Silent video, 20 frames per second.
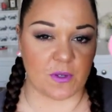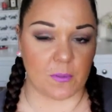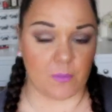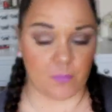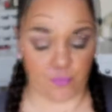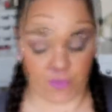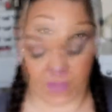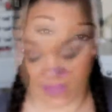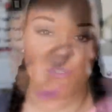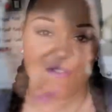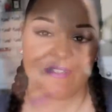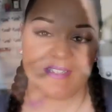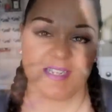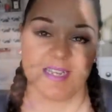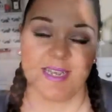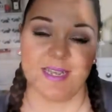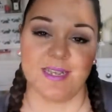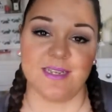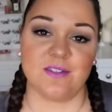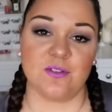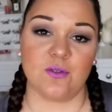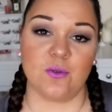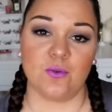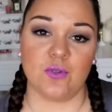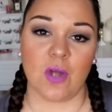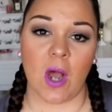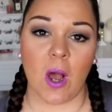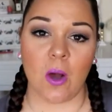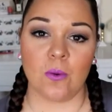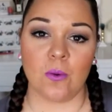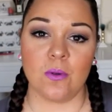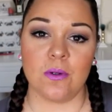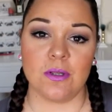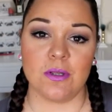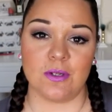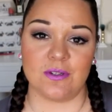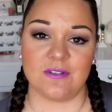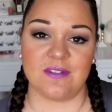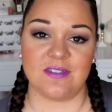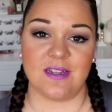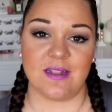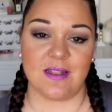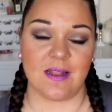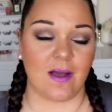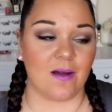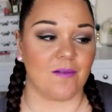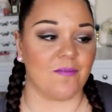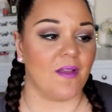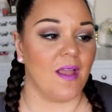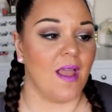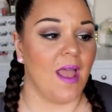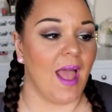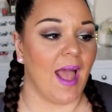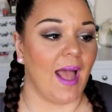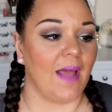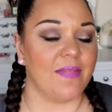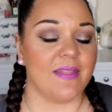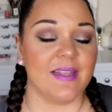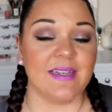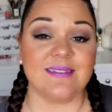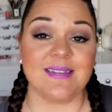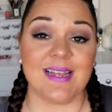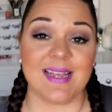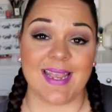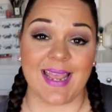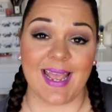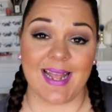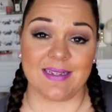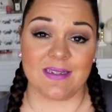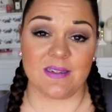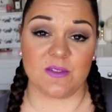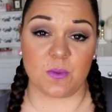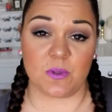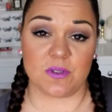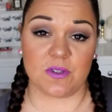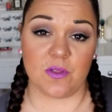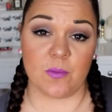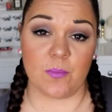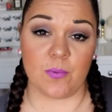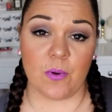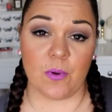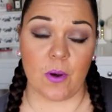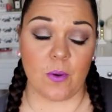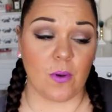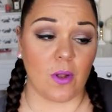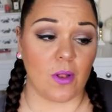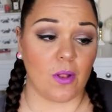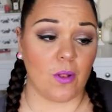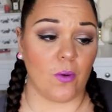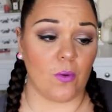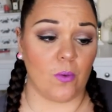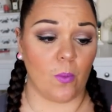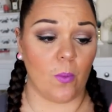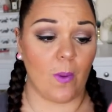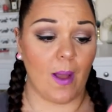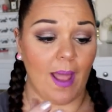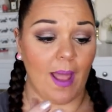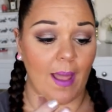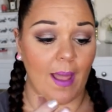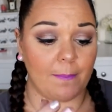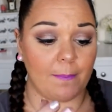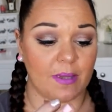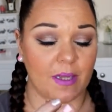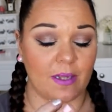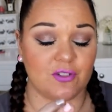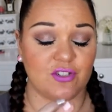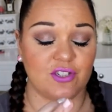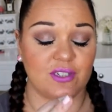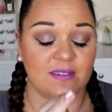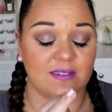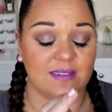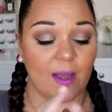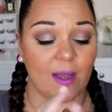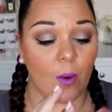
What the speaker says: This little beauty here is called Whole Lotta Love, and this again is one of the Pro Longwear blushes.